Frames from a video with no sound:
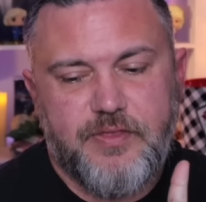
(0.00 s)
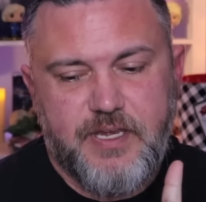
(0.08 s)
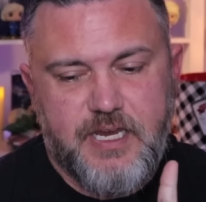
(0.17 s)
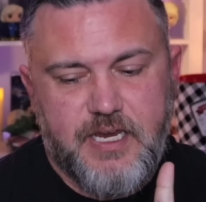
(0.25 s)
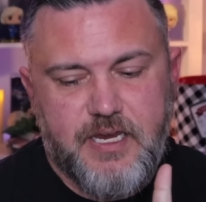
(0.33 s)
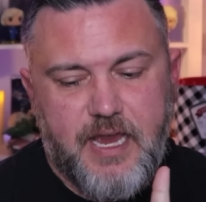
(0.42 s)

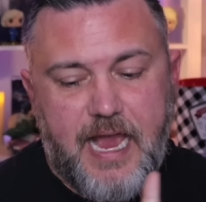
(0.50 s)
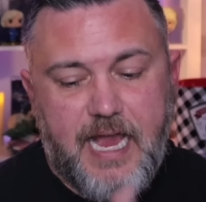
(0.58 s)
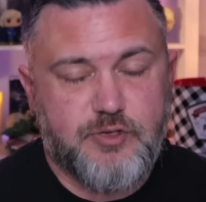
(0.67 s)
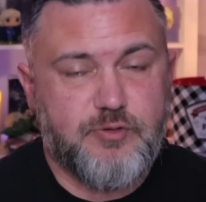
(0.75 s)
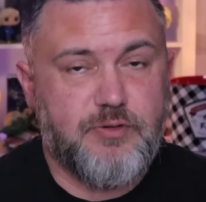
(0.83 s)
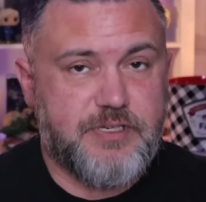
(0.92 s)
the
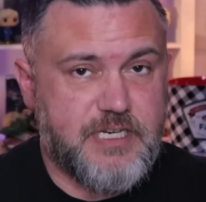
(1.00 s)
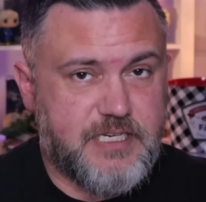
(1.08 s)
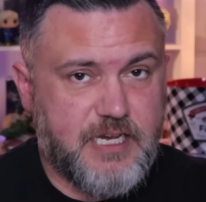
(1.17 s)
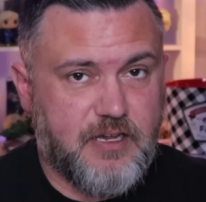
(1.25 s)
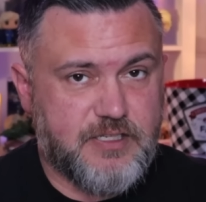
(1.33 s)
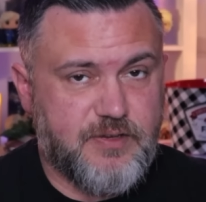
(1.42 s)
actual
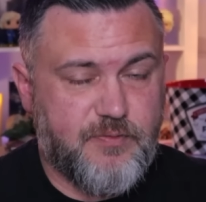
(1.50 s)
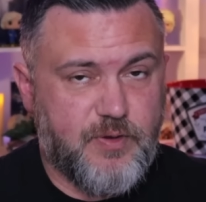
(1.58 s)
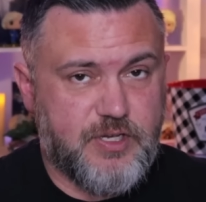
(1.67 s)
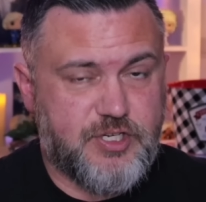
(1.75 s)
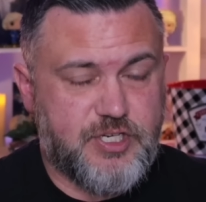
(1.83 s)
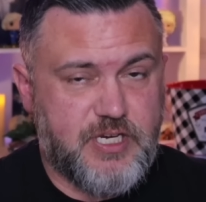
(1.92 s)
details of
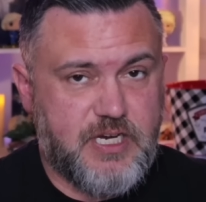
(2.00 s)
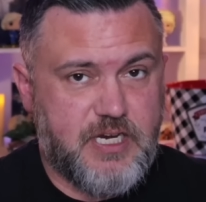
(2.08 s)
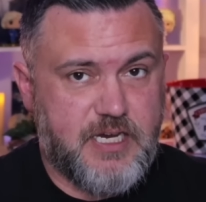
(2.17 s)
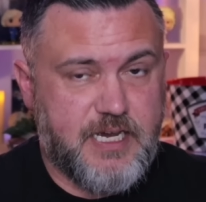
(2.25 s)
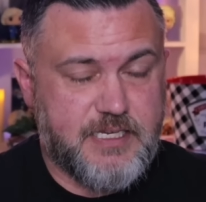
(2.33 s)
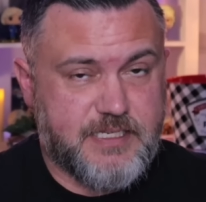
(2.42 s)
what she
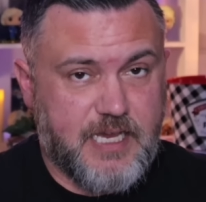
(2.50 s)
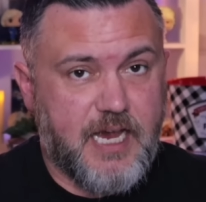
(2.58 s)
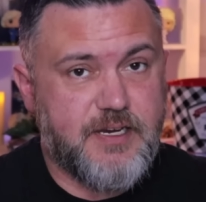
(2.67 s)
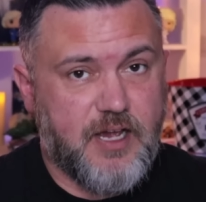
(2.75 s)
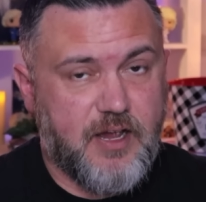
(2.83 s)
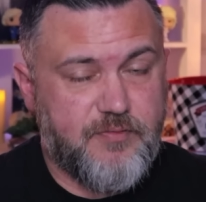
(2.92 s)
has
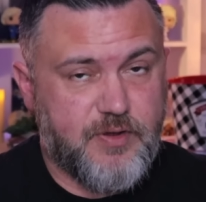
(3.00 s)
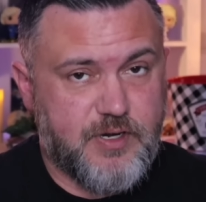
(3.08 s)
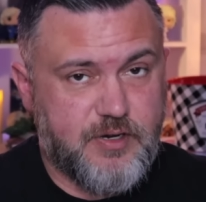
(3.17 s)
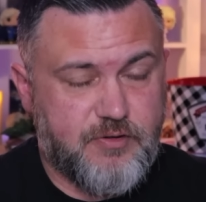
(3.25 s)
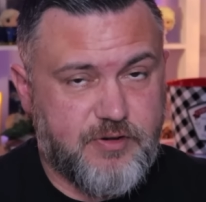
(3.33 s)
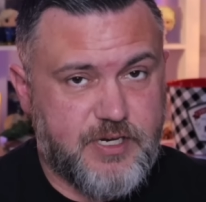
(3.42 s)
signed off on
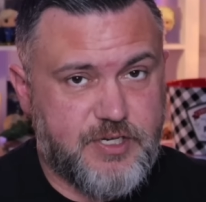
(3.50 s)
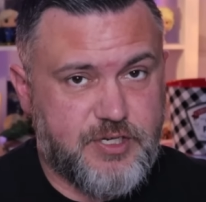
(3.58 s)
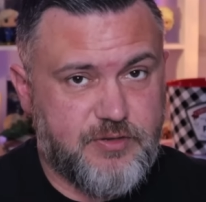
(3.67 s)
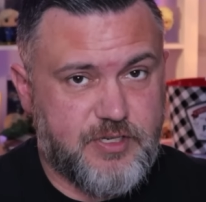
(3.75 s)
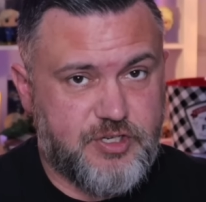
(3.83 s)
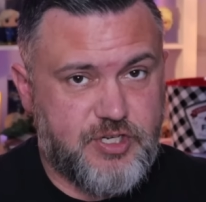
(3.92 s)
and agreed
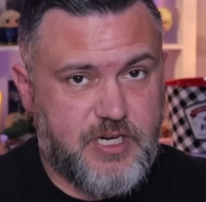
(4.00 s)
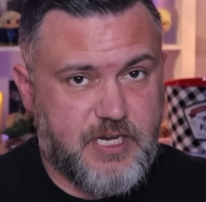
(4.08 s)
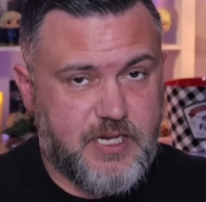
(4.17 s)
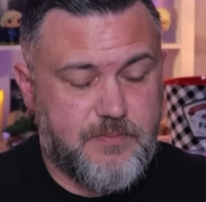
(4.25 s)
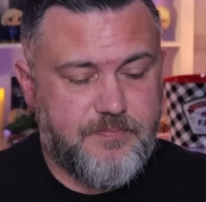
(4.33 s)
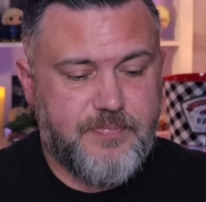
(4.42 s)
to that she
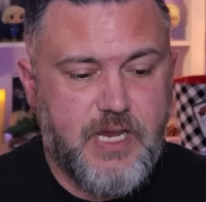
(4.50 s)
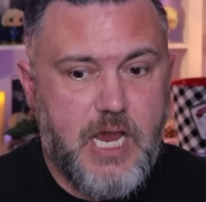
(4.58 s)
did.